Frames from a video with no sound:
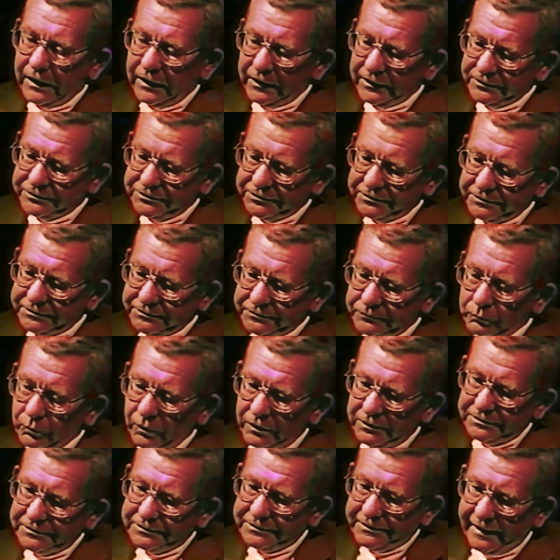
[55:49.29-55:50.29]
to
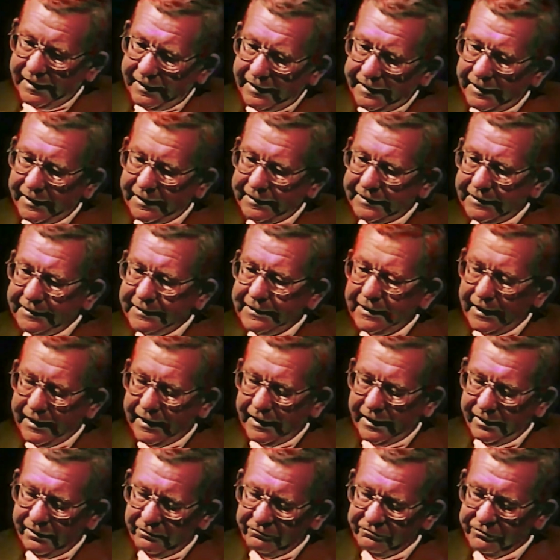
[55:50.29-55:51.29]
colleges was that I
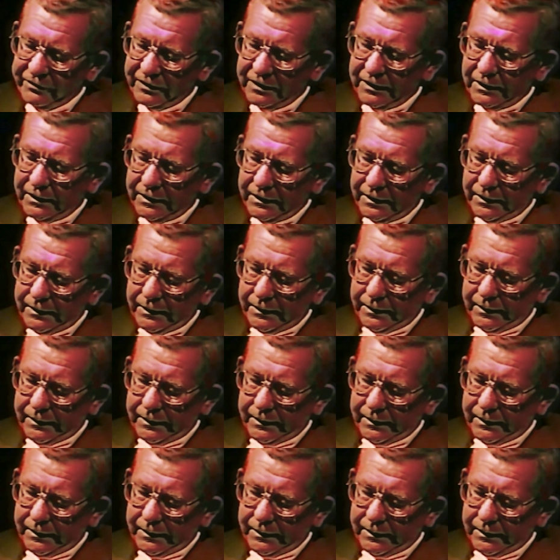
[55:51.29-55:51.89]
didn't have